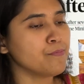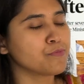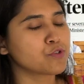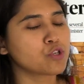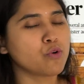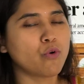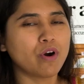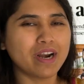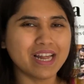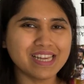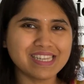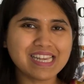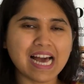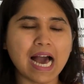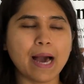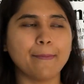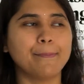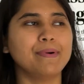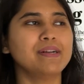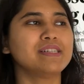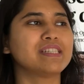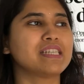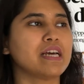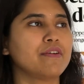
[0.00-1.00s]
So what has
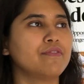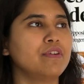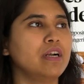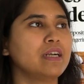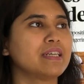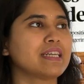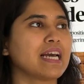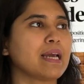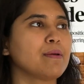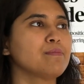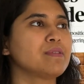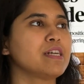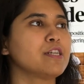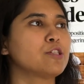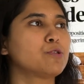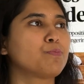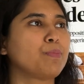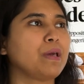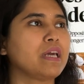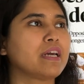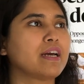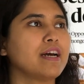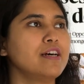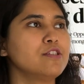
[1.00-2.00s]
happened several times that
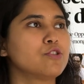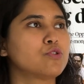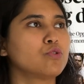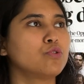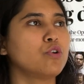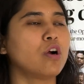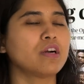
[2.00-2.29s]
speakers do